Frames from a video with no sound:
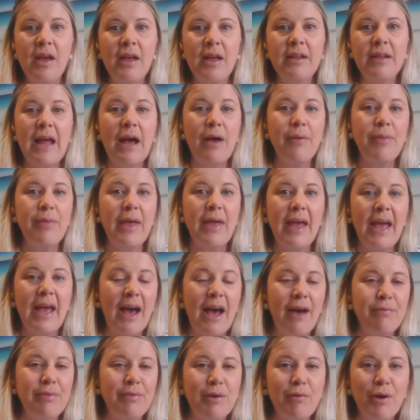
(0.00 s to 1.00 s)
Now they
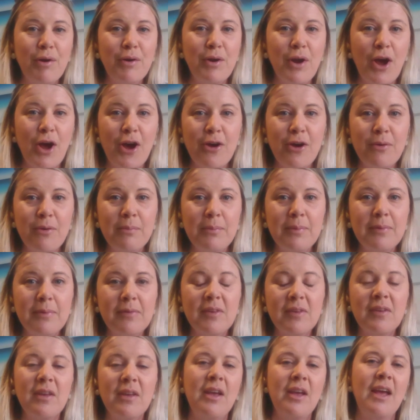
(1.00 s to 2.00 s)
have their own homes